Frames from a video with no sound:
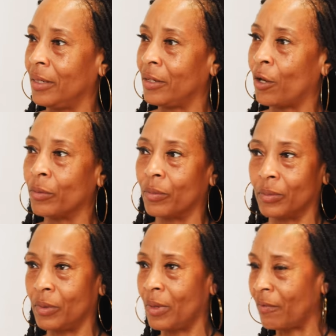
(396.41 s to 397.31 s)
You know,
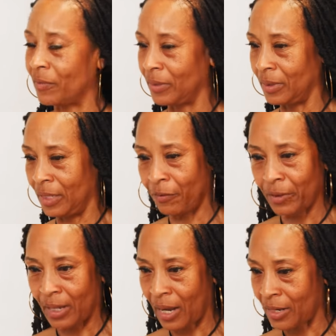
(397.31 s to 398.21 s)
you have
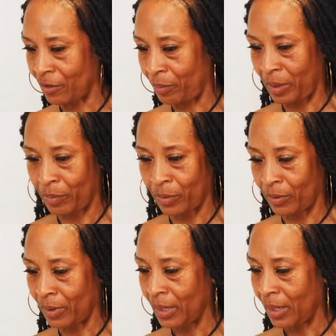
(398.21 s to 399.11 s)
different kinds of
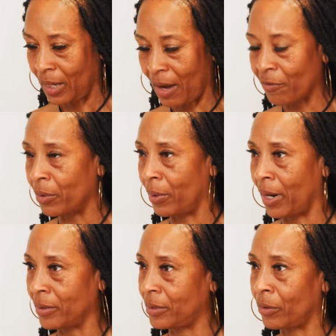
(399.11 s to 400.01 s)
people
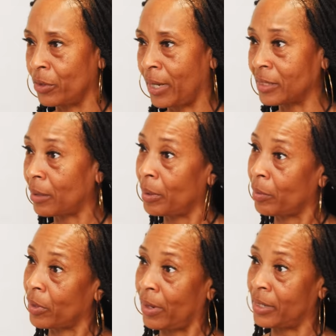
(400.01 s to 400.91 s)
everywhere. So you got some
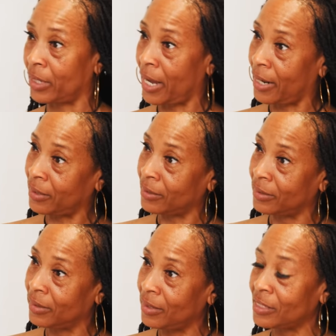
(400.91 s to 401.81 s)
people that are educated,
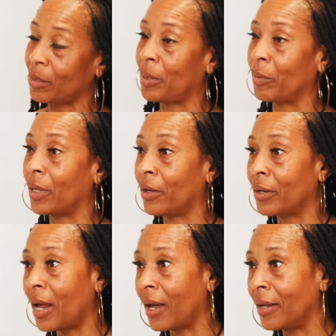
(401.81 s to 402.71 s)
some people that are
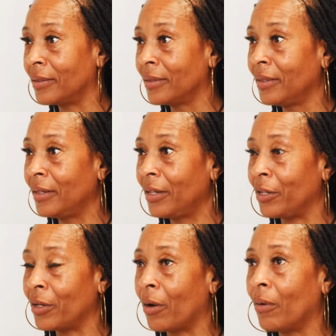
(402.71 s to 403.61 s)
not.
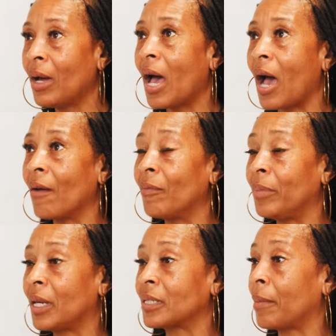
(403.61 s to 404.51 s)
You know,
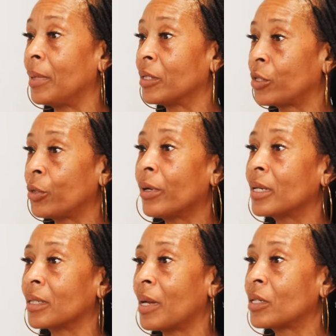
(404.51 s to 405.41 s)
because I'm into
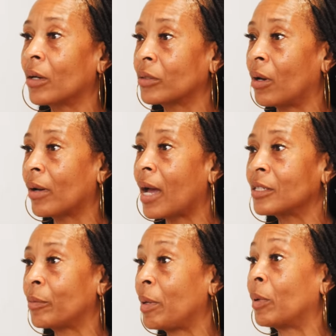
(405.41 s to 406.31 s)
tourism, I talk to all
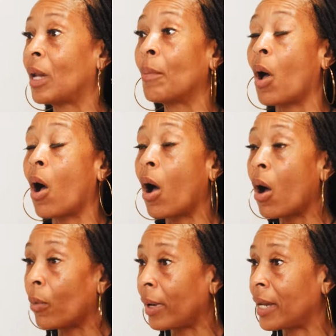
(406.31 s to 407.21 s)
kinds of people, and I'm
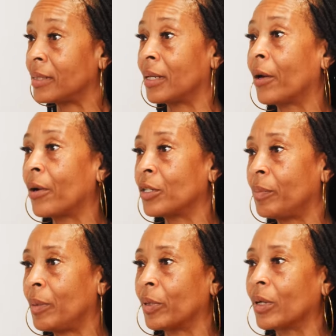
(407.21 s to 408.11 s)
always encouraging
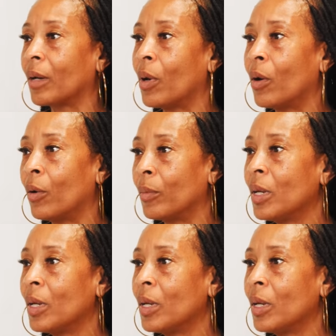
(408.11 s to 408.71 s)
people to come home.